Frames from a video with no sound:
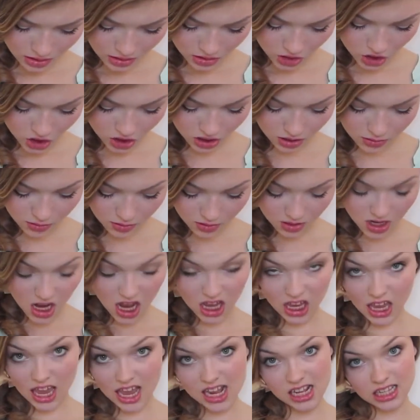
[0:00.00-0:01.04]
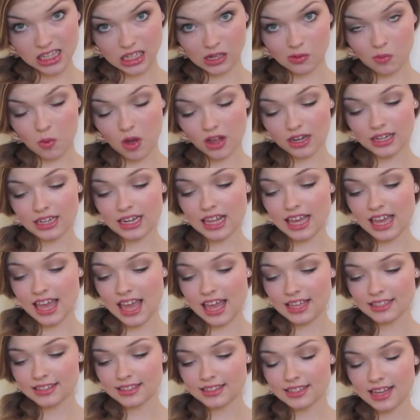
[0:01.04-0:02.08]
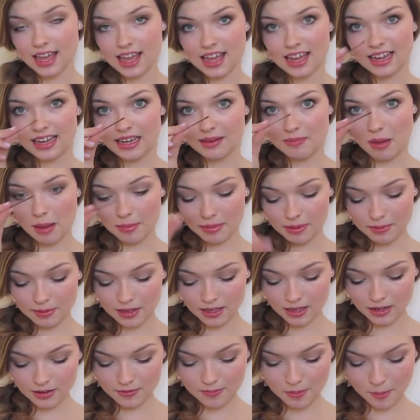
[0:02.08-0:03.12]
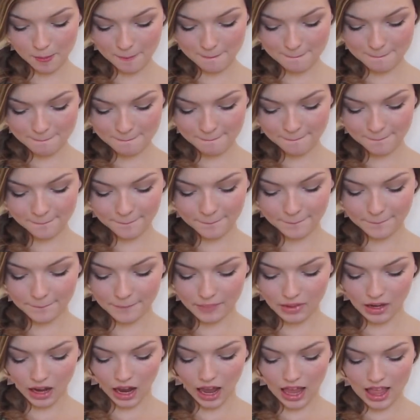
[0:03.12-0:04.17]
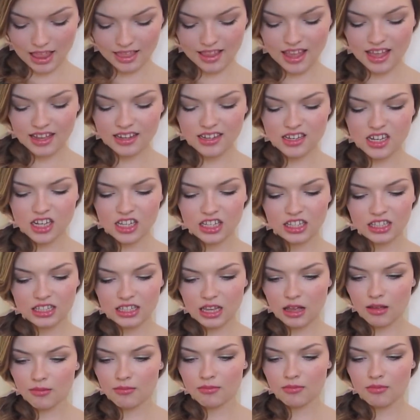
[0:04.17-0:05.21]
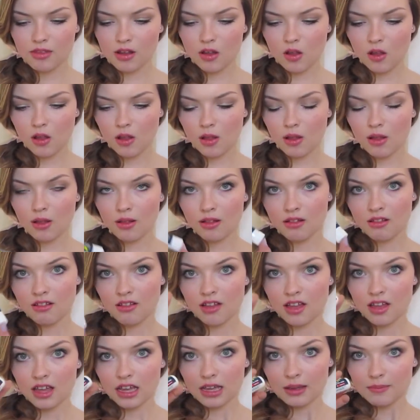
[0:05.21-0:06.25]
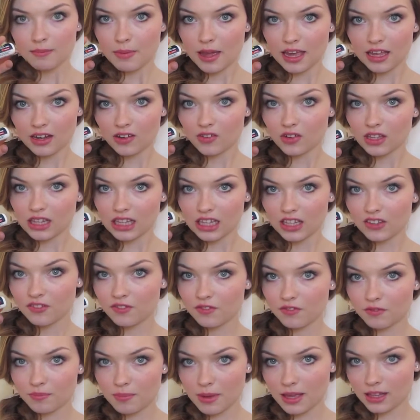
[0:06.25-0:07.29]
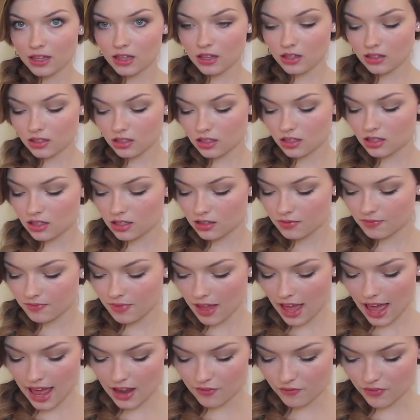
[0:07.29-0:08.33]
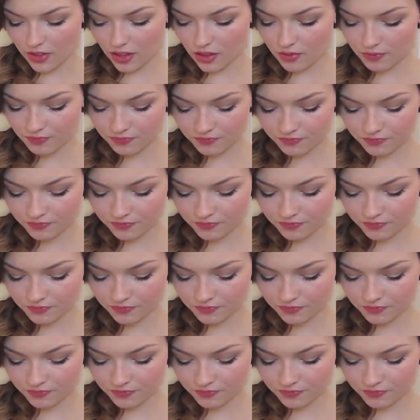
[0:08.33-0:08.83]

Just in case I want it, I guess. And bobby pin. And then just some little pain relief pills. Advil.